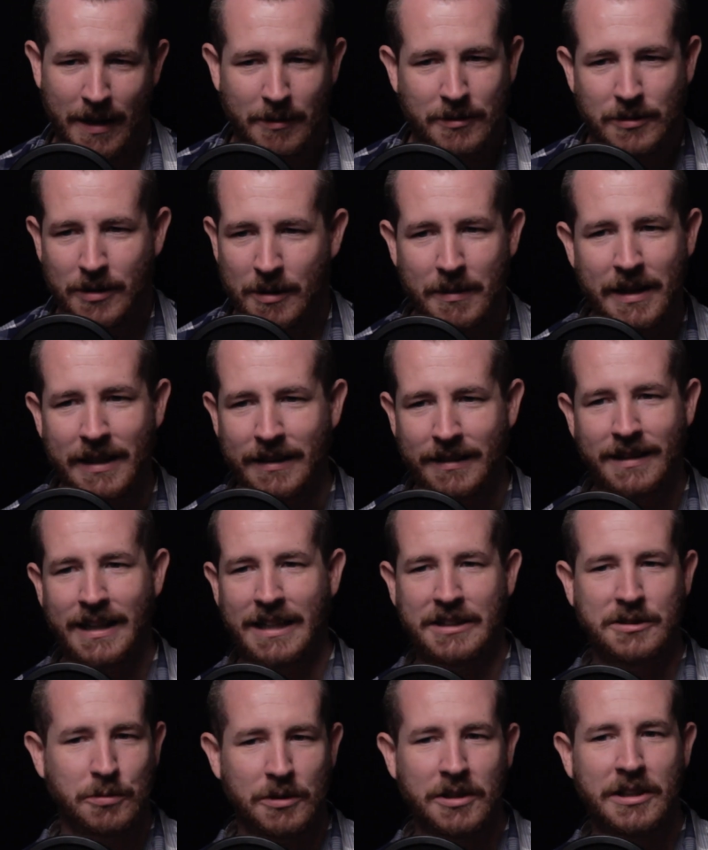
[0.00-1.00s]
That's what I mean.
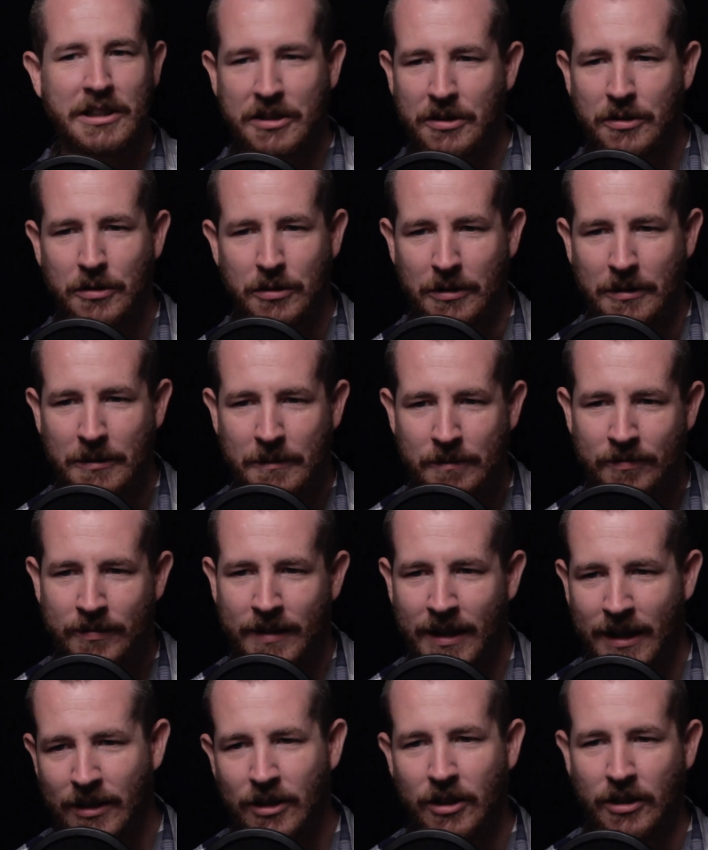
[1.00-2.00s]
That's really cool.
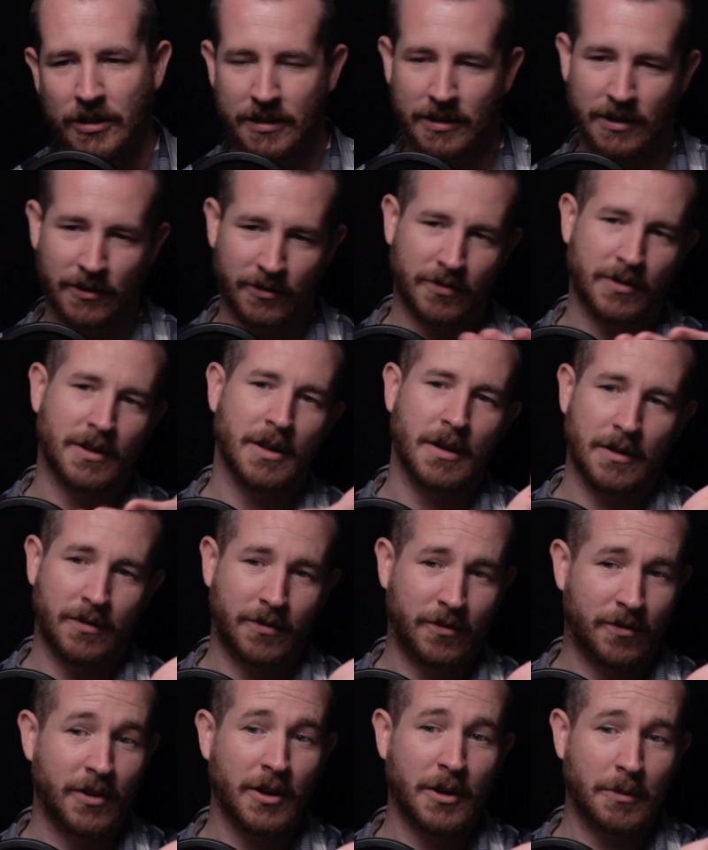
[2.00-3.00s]
And look, the
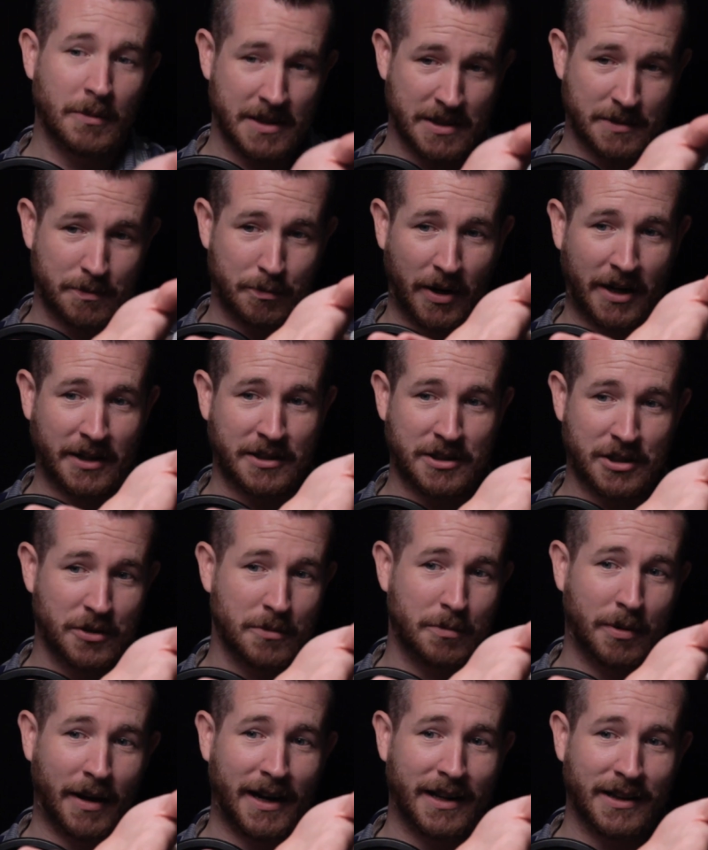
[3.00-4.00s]
film is brought to
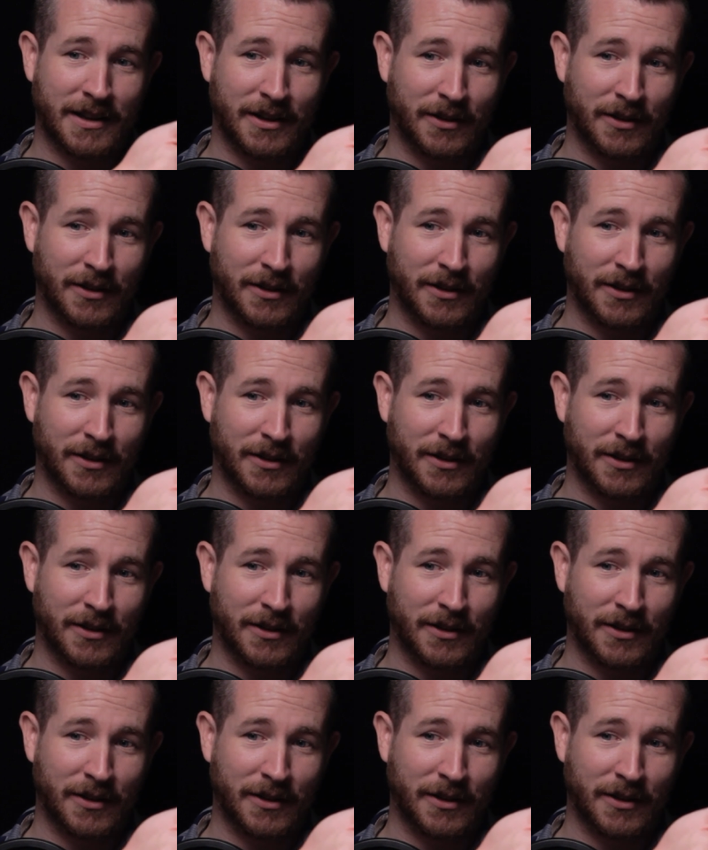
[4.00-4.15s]
you by